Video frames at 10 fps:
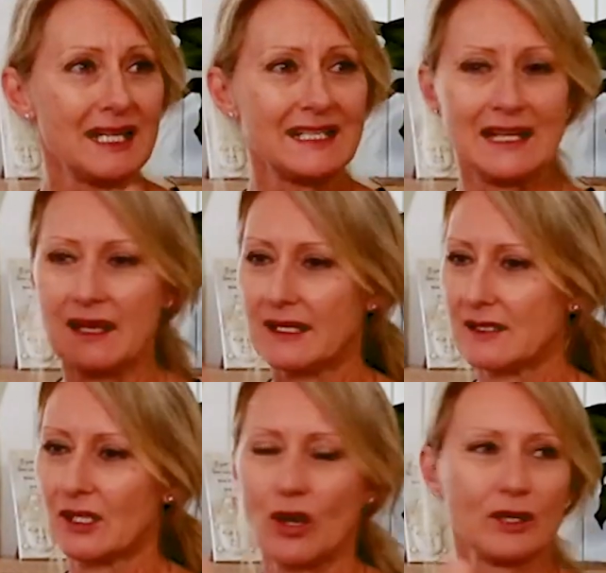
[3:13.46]
down,
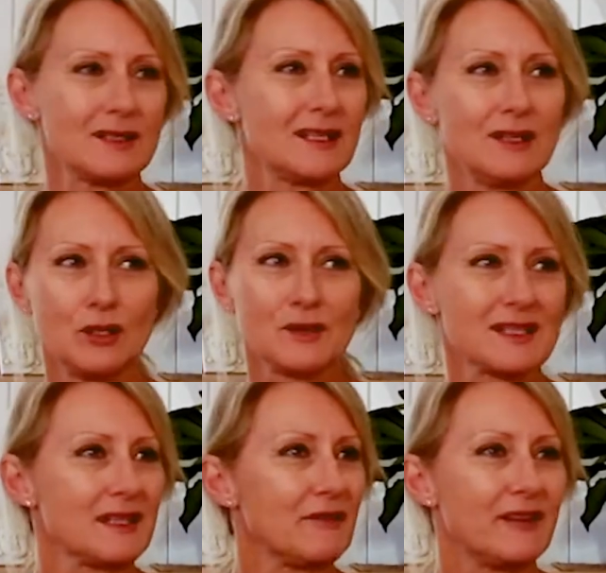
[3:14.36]
it's
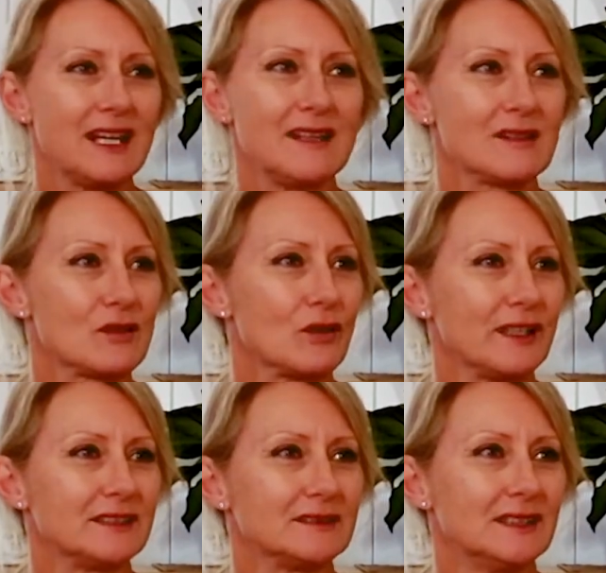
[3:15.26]
continuously feeding the
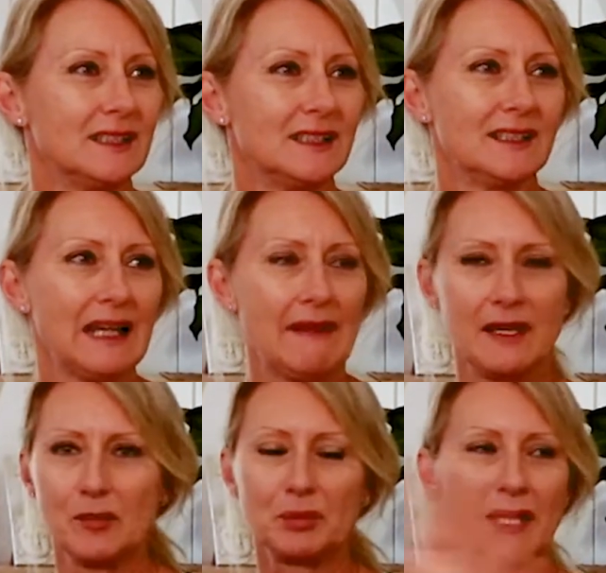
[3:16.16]
soil, and then
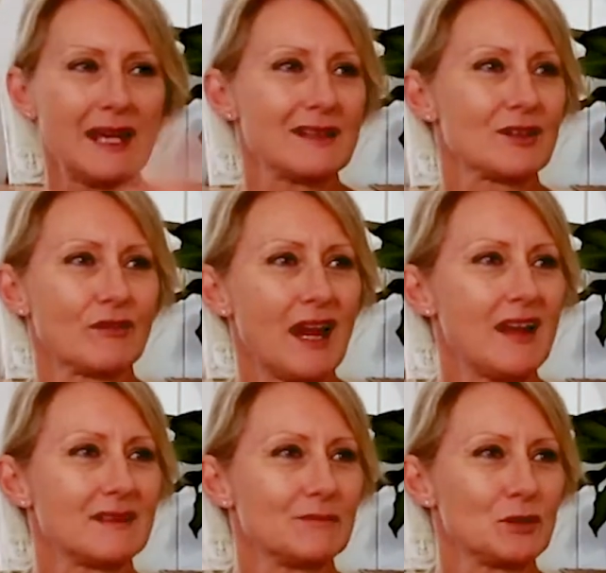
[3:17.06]
your plants
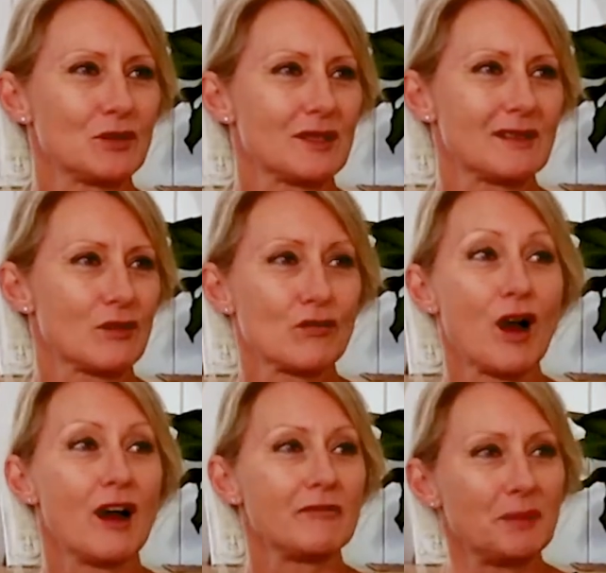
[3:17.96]
around will just
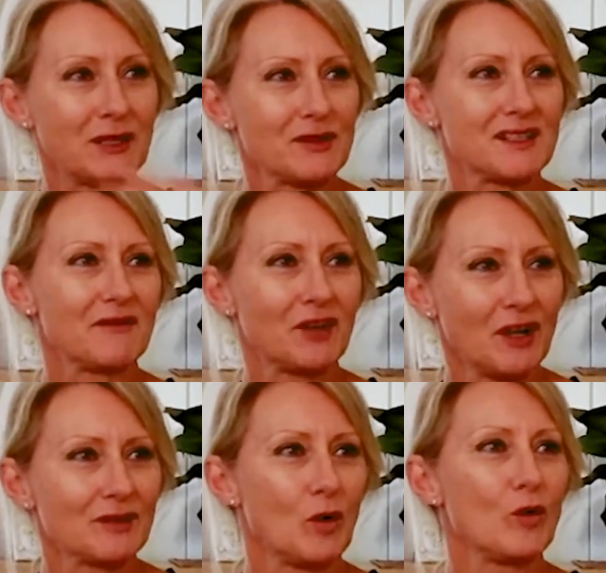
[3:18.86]
thrive because they've
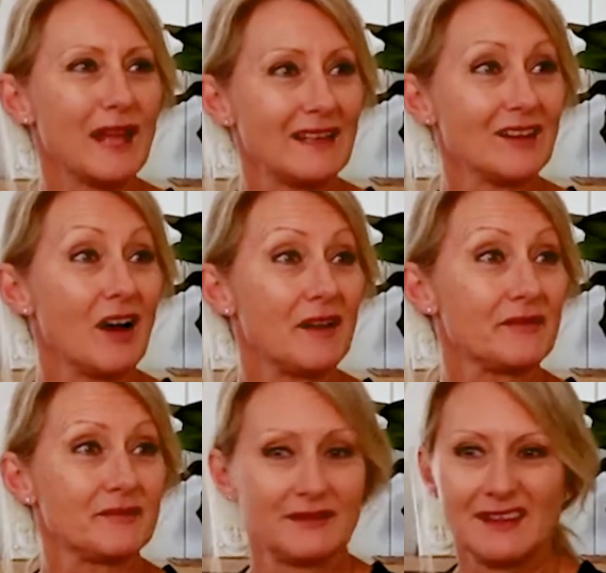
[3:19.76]
got all that life
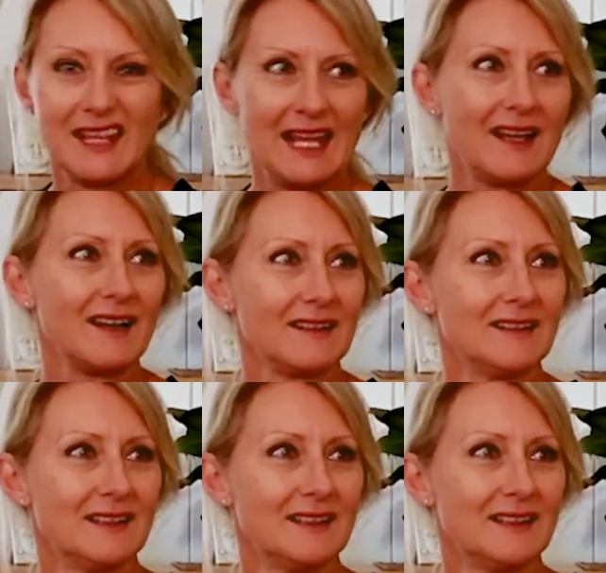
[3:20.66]
there.